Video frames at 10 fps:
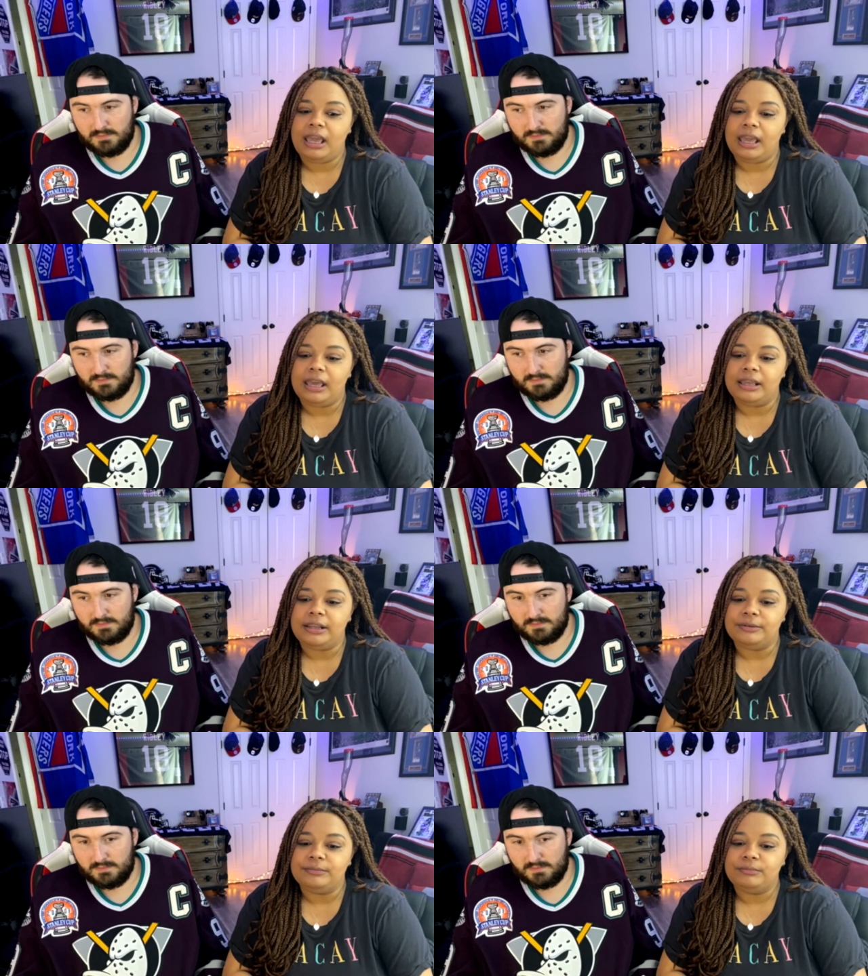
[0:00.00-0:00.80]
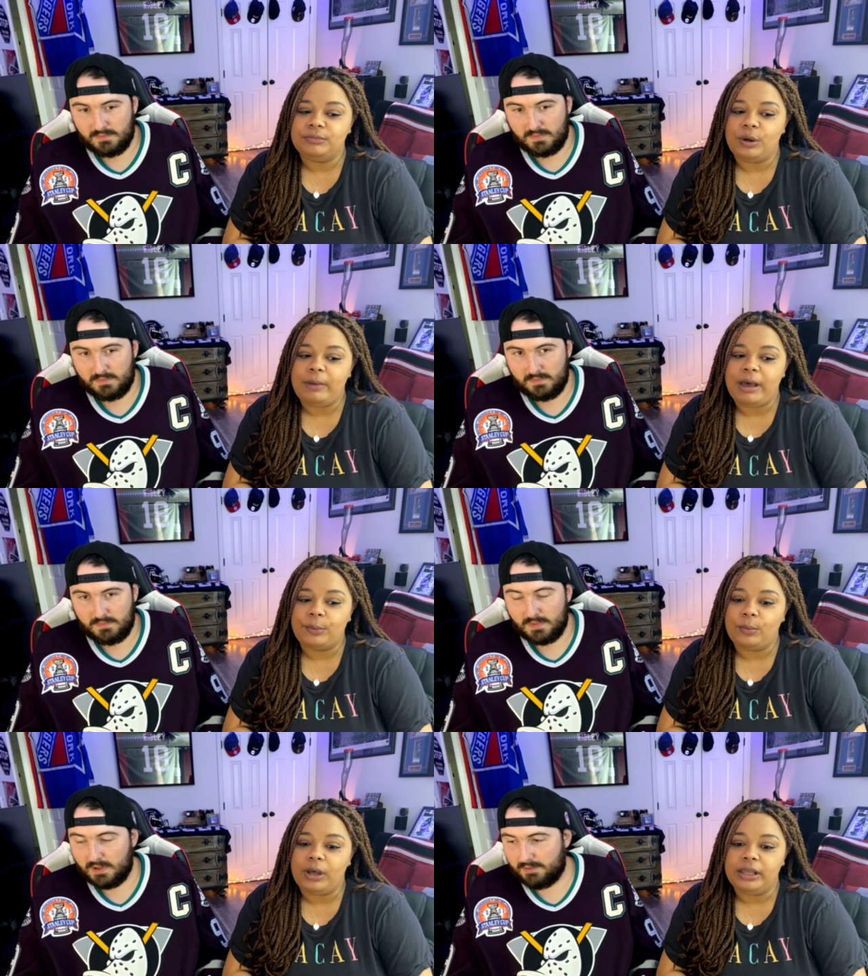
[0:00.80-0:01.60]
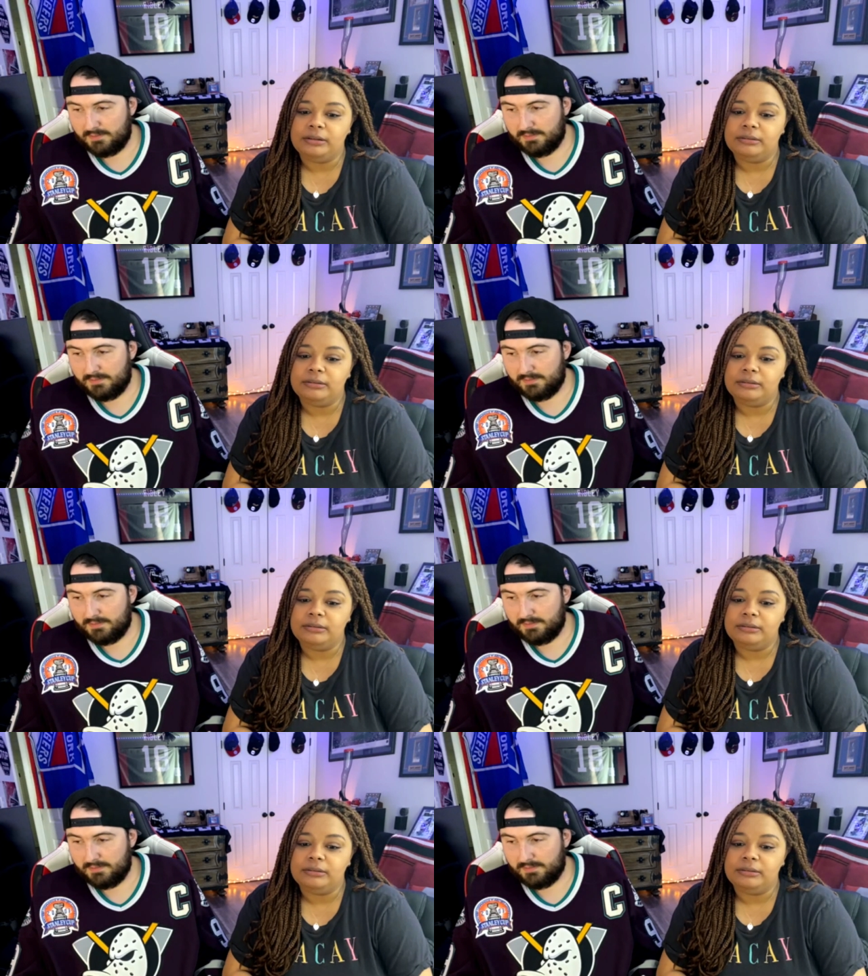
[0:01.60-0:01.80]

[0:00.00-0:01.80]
Speaker 1: And no matter what